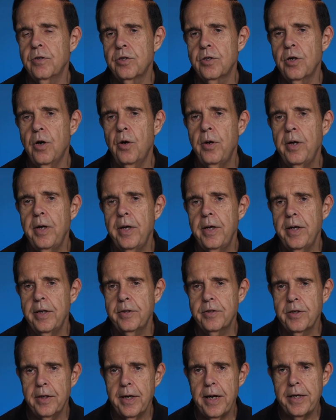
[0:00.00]
So
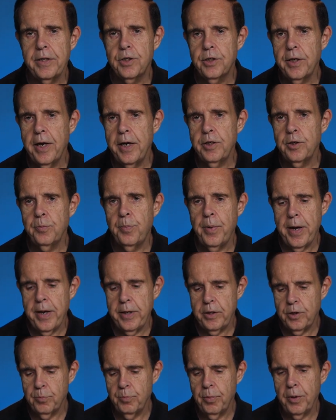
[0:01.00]
it's a nice change of
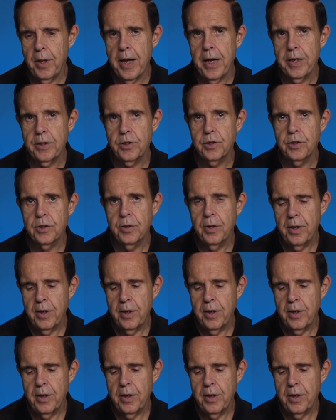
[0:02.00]
pace. Plus,